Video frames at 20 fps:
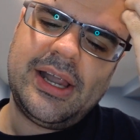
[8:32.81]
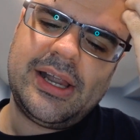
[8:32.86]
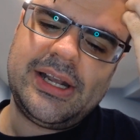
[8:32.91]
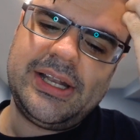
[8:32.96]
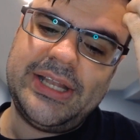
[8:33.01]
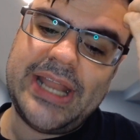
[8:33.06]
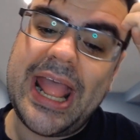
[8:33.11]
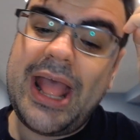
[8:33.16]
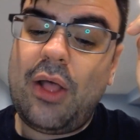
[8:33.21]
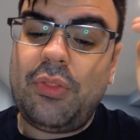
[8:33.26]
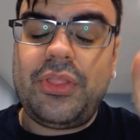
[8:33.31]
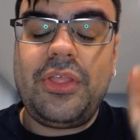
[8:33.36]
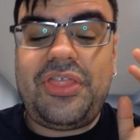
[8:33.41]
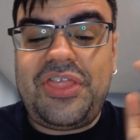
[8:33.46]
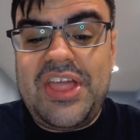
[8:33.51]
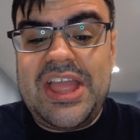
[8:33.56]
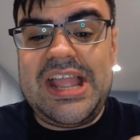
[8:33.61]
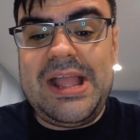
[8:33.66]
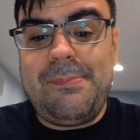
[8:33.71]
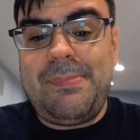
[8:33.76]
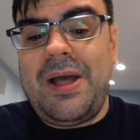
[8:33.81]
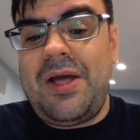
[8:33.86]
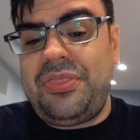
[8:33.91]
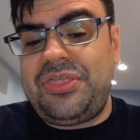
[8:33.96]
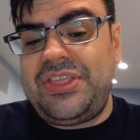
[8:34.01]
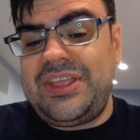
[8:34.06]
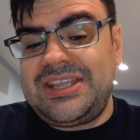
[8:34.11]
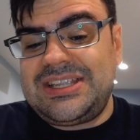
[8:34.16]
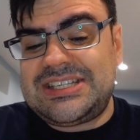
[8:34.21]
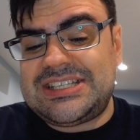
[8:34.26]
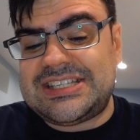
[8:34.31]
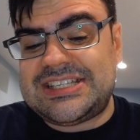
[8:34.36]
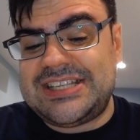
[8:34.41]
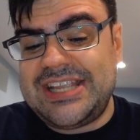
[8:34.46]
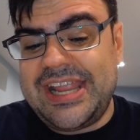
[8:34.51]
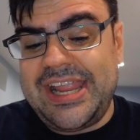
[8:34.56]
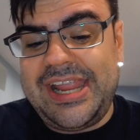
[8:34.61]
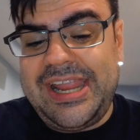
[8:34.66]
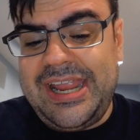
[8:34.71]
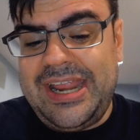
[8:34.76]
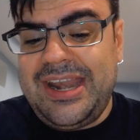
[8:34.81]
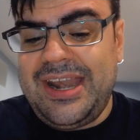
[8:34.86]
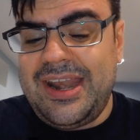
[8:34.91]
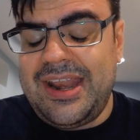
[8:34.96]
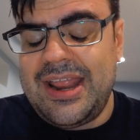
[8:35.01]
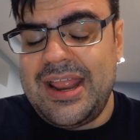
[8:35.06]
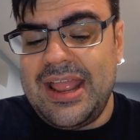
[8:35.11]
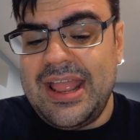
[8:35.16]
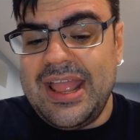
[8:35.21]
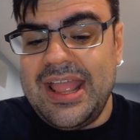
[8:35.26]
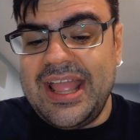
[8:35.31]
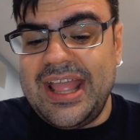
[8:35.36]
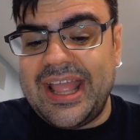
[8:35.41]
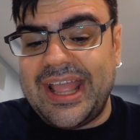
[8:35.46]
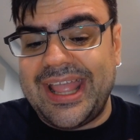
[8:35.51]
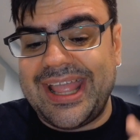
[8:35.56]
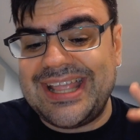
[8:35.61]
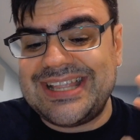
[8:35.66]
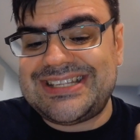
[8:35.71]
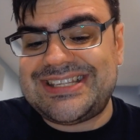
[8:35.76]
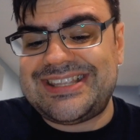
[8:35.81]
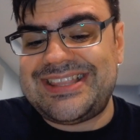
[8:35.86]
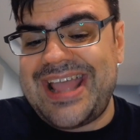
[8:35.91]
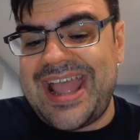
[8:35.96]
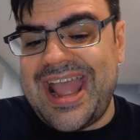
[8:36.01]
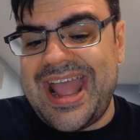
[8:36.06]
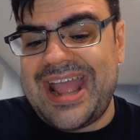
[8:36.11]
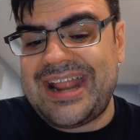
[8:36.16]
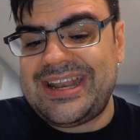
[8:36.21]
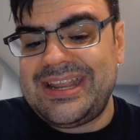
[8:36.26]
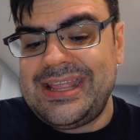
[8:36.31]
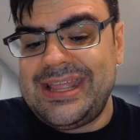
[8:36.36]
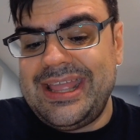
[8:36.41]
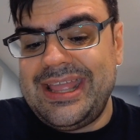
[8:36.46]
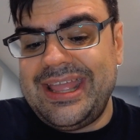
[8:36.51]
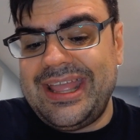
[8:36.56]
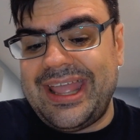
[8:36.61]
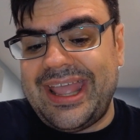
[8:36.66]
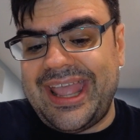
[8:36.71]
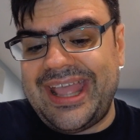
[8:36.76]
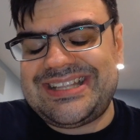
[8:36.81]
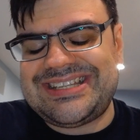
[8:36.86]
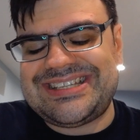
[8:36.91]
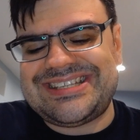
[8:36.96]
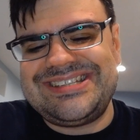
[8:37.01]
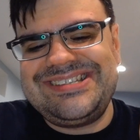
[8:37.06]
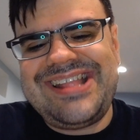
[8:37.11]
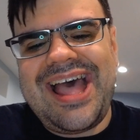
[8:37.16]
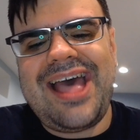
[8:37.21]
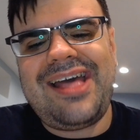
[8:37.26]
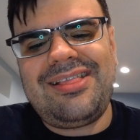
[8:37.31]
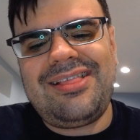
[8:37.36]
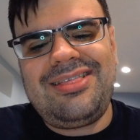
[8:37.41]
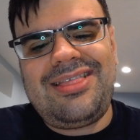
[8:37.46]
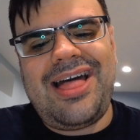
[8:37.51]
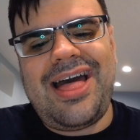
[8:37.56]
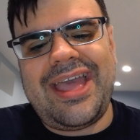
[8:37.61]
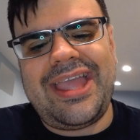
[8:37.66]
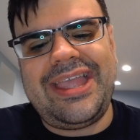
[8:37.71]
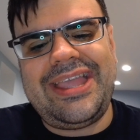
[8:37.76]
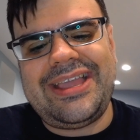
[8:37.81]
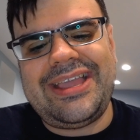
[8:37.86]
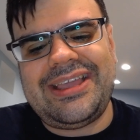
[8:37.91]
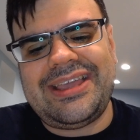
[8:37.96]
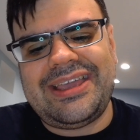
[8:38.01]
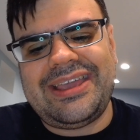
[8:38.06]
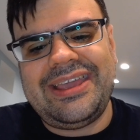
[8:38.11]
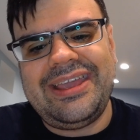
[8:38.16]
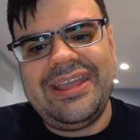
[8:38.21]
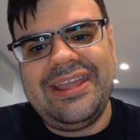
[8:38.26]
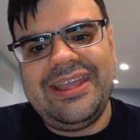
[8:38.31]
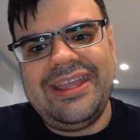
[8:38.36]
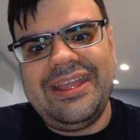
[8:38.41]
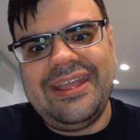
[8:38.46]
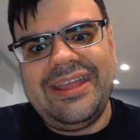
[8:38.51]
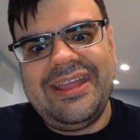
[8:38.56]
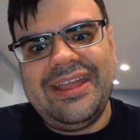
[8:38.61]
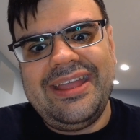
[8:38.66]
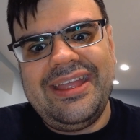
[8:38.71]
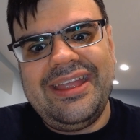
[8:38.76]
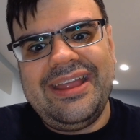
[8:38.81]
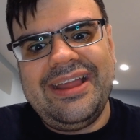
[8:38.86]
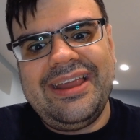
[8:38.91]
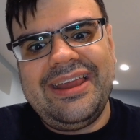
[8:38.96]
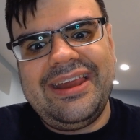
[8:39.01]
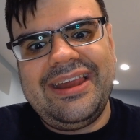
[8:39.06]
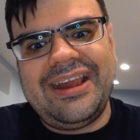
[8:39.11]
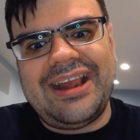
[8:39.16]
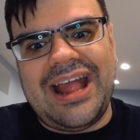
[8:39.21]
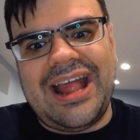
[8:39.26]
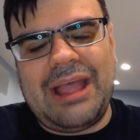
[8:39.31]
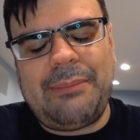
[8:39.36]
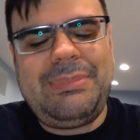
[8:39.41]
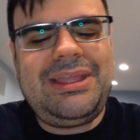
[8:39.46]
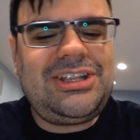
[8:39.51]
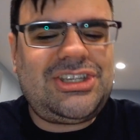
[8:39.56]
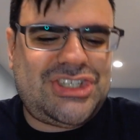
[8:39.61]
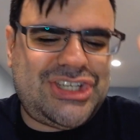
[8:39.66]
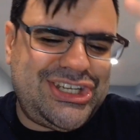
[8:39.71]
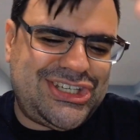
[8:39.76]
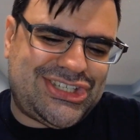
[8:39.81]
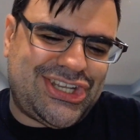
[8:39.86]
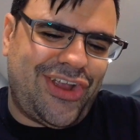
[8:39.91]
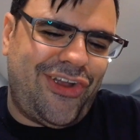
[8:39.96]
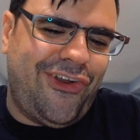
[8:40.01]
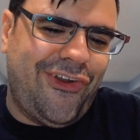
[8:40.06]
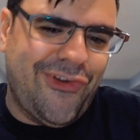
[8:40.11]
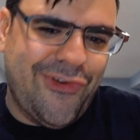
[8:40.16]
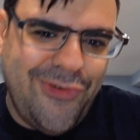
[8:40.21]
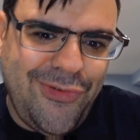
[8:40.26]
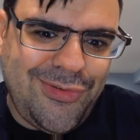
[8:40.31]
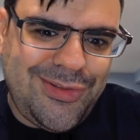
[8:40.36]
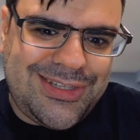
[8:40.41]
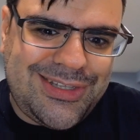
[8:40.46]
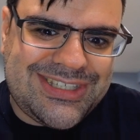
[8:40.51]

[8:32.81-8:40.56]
Now, the thing about this scene is that it's not like I mean she's hurt,